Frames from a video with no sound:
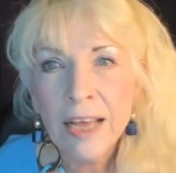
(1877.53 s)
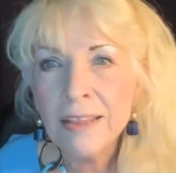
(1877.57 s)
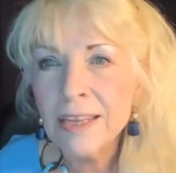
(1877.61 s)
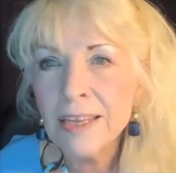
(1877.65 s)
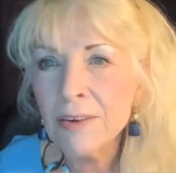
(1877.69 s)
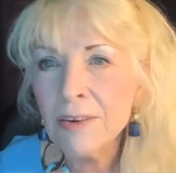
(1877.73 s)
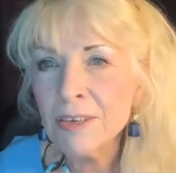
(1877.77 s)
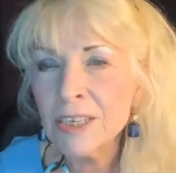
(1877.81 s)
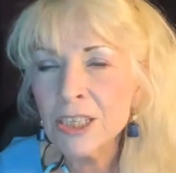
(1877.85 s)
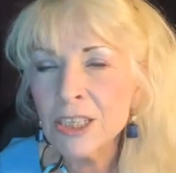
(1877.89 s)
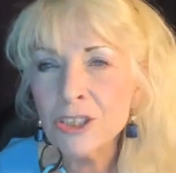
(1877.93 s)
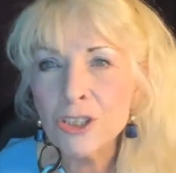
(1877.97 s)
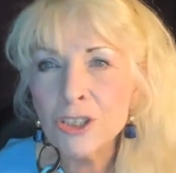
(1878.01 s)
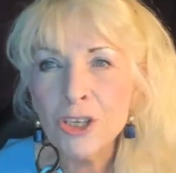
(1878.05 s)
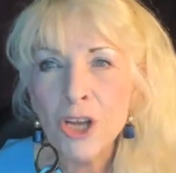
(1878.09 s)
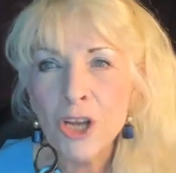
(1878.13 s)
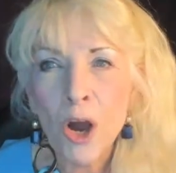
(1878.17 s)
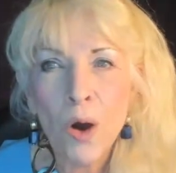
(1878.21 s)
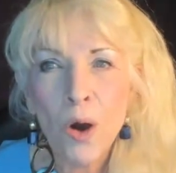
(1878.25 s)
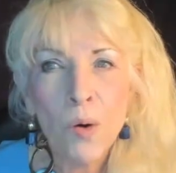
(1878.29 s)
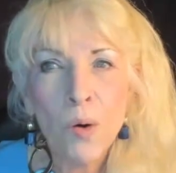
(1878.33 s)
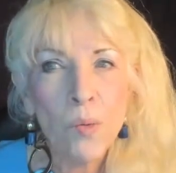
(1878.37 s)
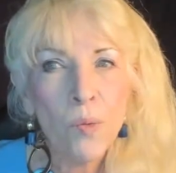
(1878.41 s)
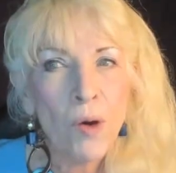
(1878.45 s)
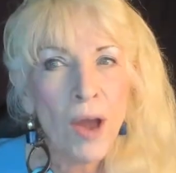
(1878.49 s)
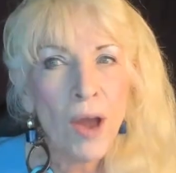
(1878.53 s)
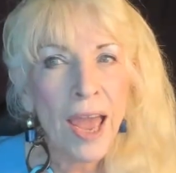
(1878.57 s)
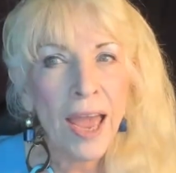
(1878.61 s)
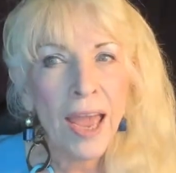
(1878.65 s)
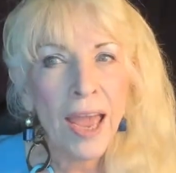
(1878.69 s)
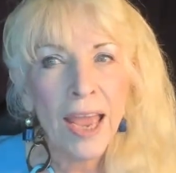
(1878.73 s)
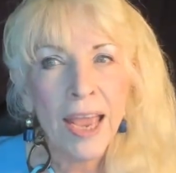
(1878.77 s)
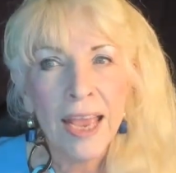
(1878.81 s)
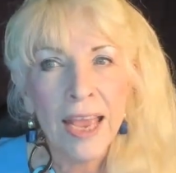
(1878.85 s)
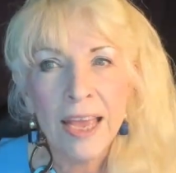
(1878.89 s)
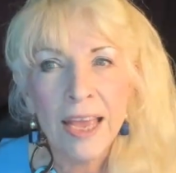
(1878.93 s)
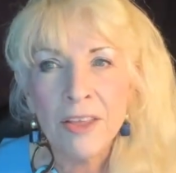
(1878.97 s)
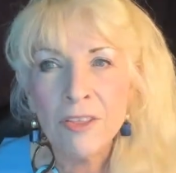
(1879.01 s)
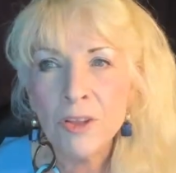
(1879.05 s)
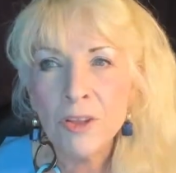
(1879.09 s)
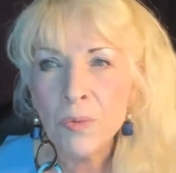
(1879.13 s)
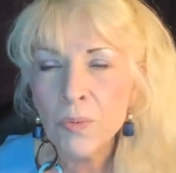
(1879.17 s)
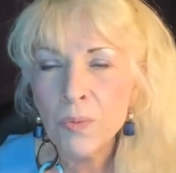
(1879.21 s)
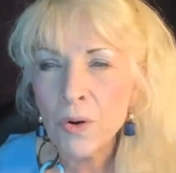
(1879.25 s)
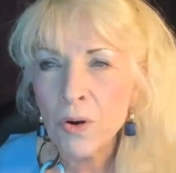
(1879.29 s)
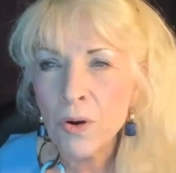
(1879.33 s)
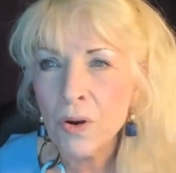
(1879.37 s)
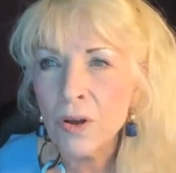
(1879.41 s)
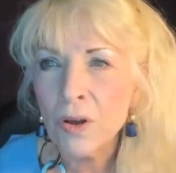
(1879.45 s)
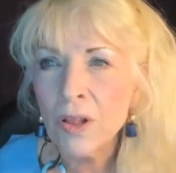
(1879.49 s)
There is no way in the
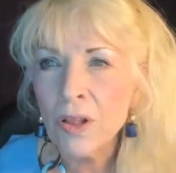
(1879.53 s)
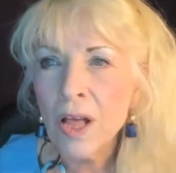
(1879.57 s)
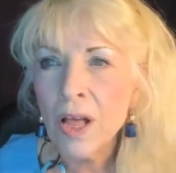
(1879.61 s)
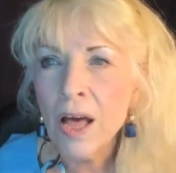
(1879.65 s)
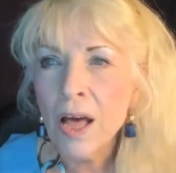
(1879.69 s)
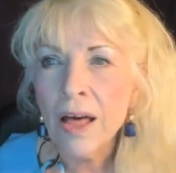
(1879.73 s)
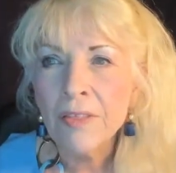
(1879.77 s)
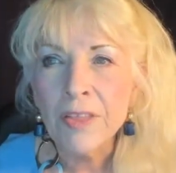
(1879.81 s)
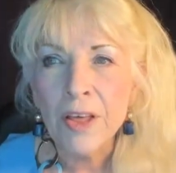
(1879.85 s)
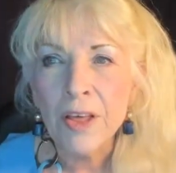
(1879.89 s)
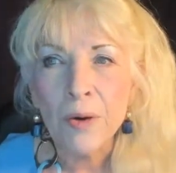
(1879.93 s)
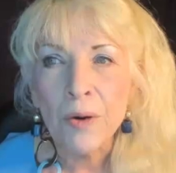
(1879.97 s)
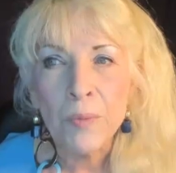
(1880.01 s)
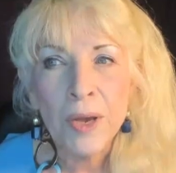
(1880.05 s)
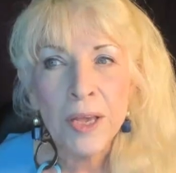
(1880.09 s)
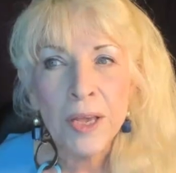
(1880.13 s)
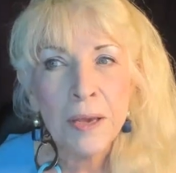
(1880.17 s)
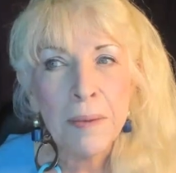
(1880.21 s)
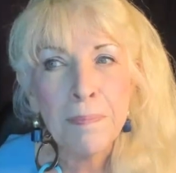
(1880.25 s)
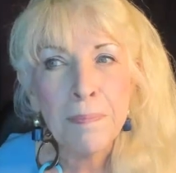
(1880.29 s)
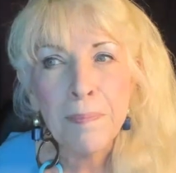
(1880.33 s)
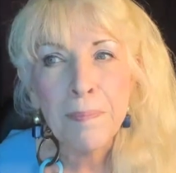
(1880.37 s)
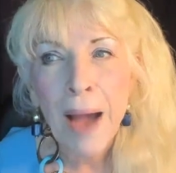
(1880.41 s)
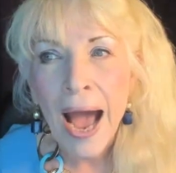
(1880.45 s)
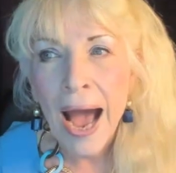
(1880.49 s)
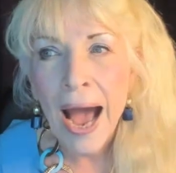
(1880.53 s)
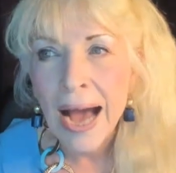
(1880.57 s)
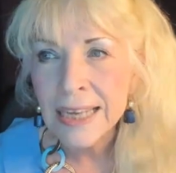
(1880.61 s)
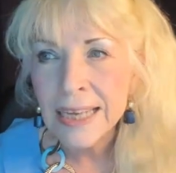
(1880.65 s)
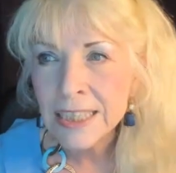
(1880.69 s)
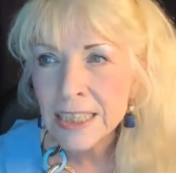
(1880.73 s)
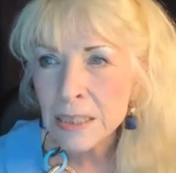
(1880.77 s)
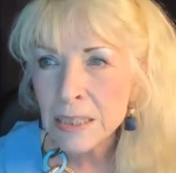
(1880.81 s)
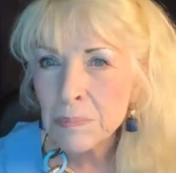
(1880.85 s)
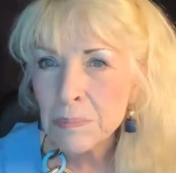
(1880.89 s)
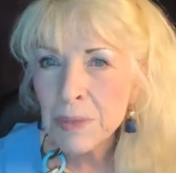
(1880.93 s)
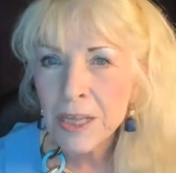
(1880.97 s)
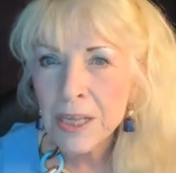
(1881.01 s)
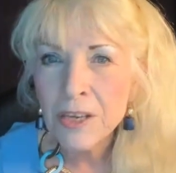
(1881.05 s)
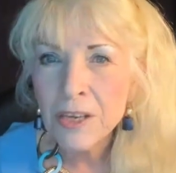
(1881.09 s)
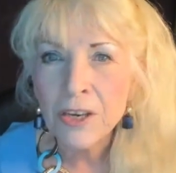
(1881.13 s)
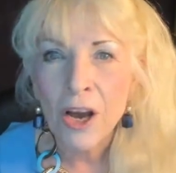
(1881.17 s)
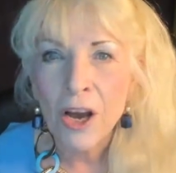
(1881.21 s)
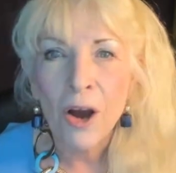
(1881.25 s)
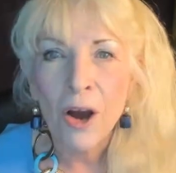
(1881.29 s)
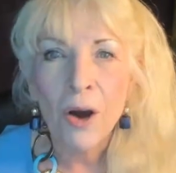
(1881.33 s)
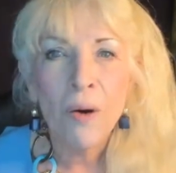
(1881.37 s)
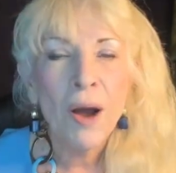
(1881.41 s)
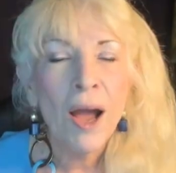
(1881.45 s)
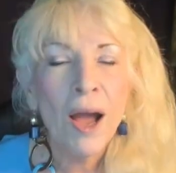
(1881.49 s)
world that we can possibly
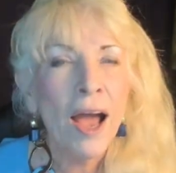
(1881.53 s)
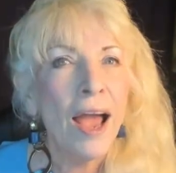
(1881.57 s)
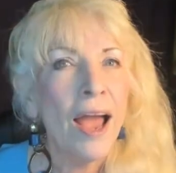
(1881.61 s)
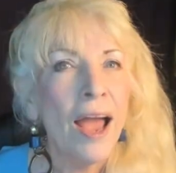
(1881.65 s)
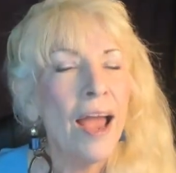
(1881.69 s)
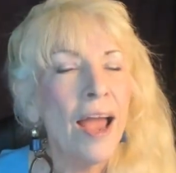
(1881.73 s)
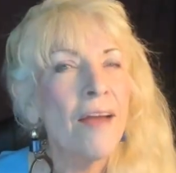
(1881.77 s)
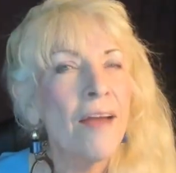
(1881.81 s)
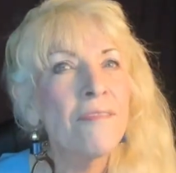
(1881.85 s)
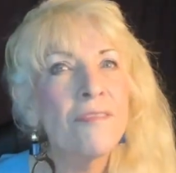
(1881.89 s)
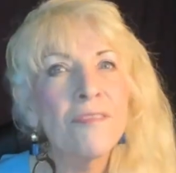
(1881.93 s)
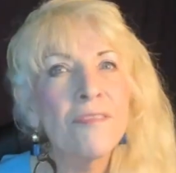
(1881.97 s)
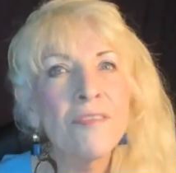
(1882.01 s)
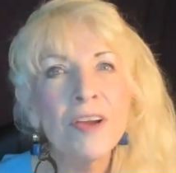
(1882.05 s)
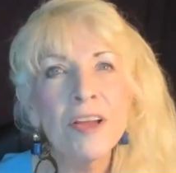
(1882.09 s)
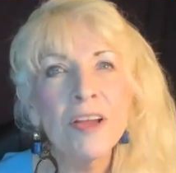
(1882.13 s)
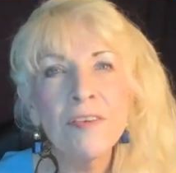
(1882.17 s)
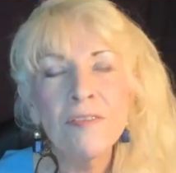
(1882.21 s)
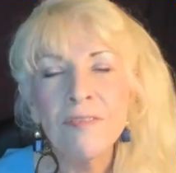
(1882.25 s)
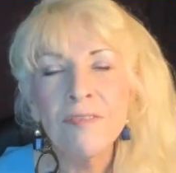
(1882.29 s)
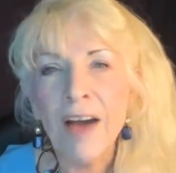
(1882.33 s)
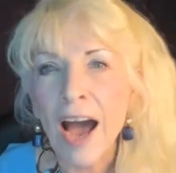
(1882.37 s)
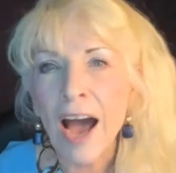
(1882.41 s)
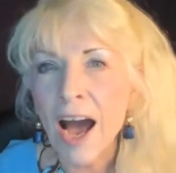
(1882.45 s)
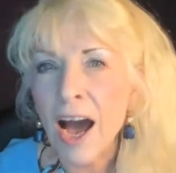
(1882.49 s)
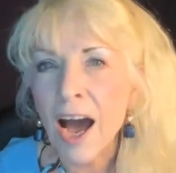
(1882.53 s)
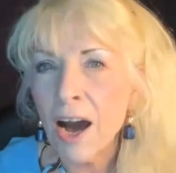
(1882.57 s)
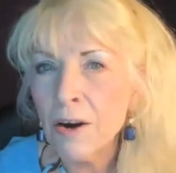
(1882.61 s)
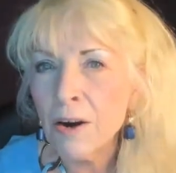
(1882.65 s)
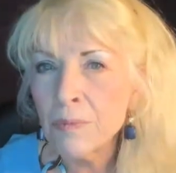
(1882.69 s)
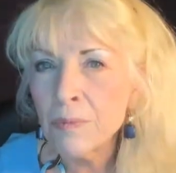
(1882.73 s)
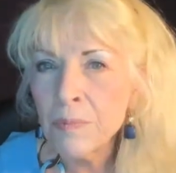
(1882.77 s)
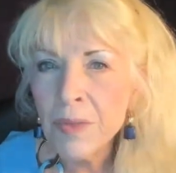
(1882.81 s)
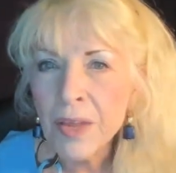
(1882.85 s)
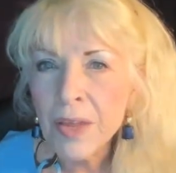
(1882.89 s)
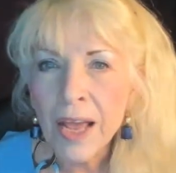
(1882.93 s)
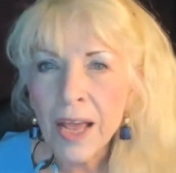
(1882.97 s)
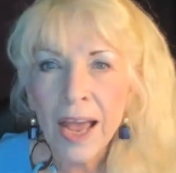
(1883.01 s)
know every vow,